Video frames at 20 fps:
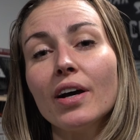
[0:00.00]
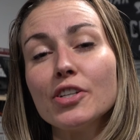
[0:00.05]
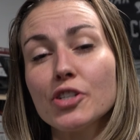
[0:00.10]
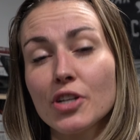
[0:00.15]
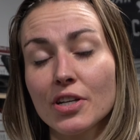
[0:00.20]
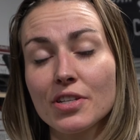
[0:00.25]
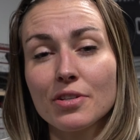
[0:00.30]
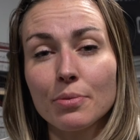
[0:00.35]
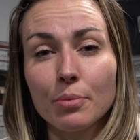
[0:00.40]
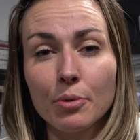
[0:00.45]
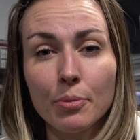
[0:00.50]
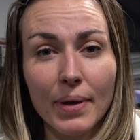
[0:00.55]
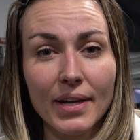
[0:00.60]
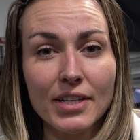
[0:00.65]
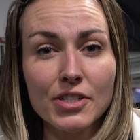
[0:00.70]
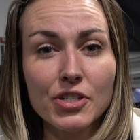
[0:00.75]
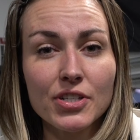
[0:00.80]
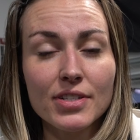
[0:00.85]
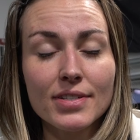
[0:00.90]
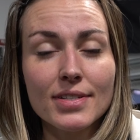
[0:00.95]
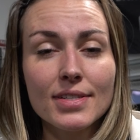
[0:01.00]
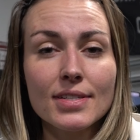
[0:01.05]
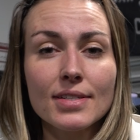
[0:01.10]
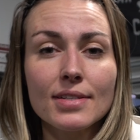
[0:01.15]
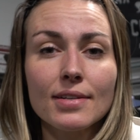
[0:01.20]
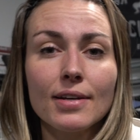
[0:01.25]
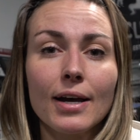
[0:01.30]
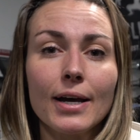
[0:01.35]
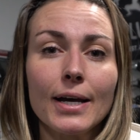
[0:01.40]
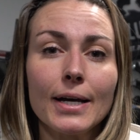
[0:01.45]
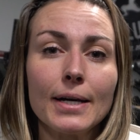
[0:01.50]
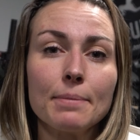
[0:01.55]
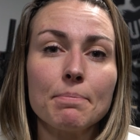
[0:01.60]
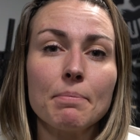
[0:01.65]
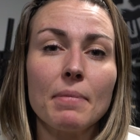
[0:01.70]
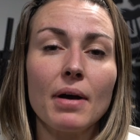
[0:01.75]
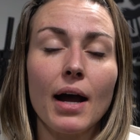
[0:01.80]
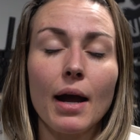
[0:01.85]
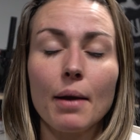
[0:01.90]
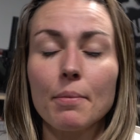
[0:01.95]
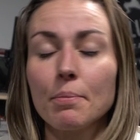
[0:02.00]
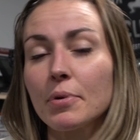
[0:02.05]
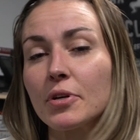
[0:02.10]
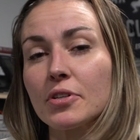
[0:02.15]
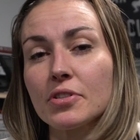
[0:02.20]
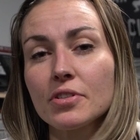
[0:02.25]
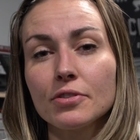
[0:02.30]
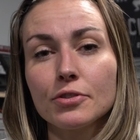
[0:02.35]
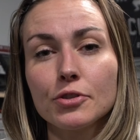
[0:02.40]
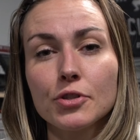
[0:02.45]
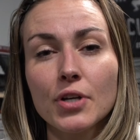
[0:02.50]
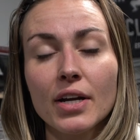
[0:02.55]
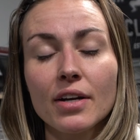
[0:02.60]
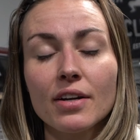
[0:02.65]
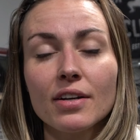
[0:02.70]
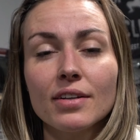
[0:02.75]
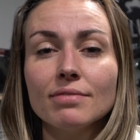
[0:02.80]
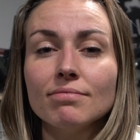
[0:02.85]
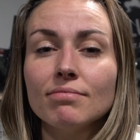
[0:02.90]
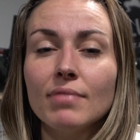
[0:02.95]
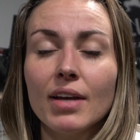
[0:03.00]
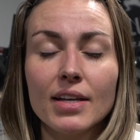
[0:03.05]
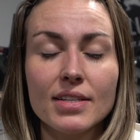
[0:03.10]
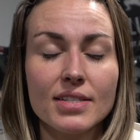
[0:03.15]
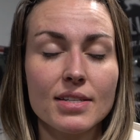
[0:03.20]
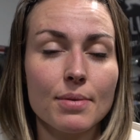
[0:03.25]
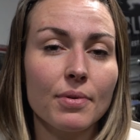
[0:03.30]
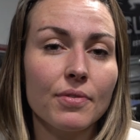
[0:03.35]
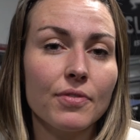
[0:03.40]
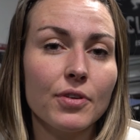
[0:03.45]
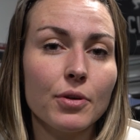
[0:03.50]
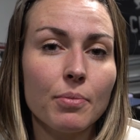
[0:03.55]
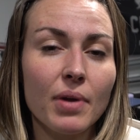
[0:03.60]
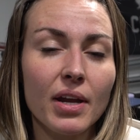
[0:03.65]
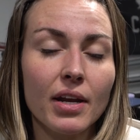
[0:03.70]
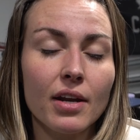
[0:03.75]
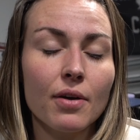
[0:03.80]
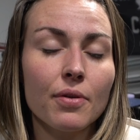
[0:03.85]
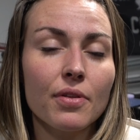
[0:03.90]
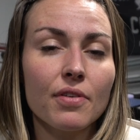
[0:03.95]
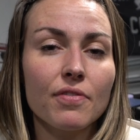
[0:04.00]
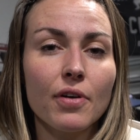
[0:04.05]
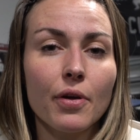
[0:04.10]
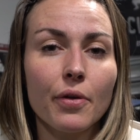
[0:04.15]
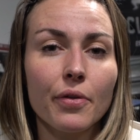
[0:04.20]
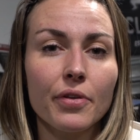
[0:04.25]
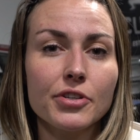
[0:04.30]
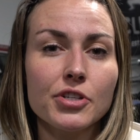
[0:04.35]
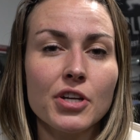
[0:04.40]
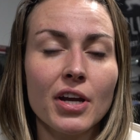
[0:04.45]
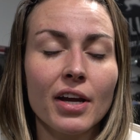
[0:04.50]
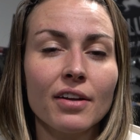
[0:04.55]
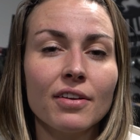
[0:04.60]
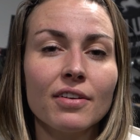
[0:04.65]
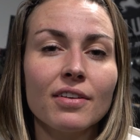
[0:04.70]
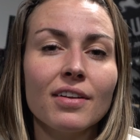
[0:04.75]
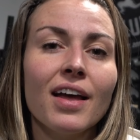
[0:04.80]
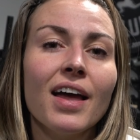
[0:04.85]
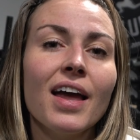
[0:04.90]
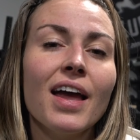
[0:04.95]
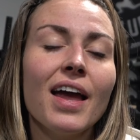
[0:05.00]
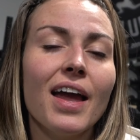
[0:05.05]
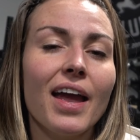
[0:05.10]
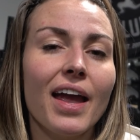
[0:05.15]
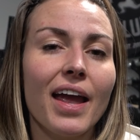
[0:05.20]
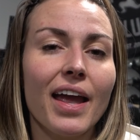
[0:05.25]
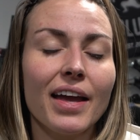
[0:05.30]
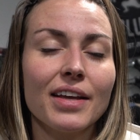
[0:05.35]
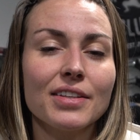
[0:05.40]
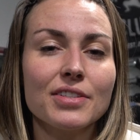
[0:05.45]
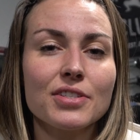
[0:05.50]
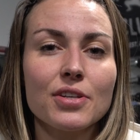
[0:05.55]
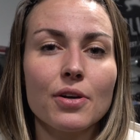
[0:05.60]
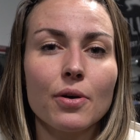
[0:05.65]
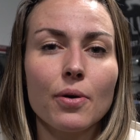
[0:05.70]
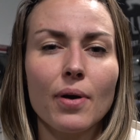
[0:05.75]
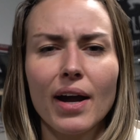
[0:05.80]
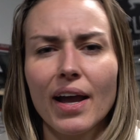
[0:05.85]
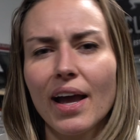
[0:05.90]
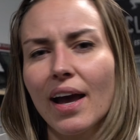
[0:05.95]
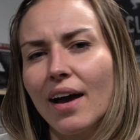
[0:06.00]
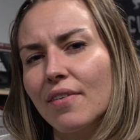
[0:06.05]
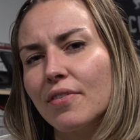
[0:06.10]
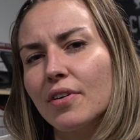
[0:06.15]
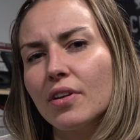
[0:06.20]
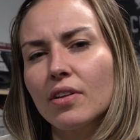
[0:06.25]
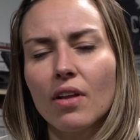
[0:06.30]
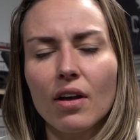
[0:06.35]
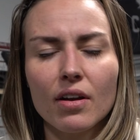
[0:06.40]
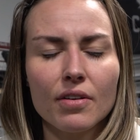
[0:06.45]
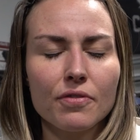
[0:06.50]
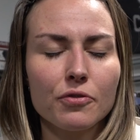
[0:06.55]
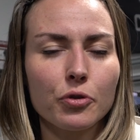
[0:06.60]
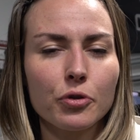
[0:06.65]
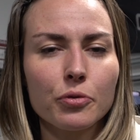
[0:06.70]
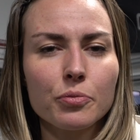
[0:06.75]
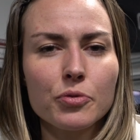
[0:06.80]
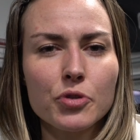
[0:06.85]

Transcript: adjustable benches. I'm a personal trainer, as some of you may know that follow the channel. And so I have a lot of group